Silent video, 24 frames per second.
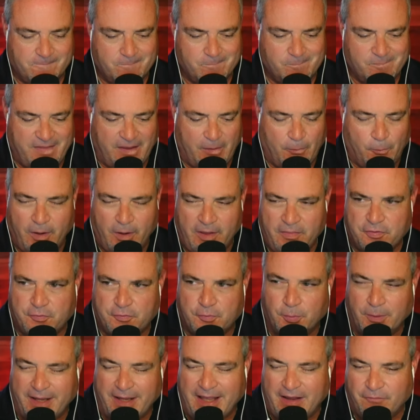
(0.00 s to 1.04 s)
they went
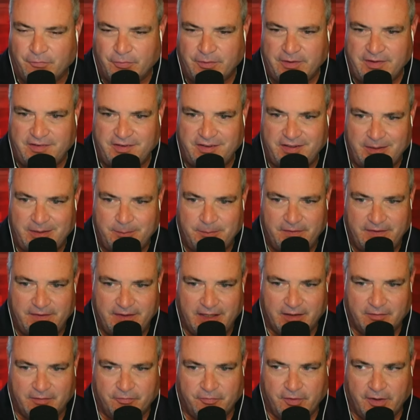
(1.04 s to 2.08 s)
through every team in the
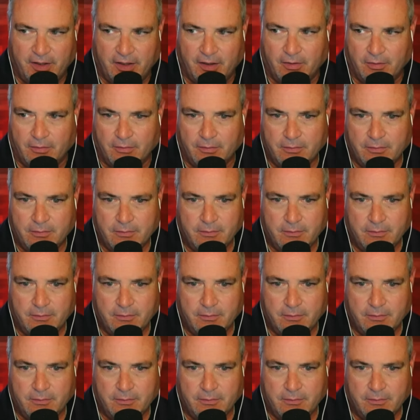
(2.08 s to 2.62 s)
NFL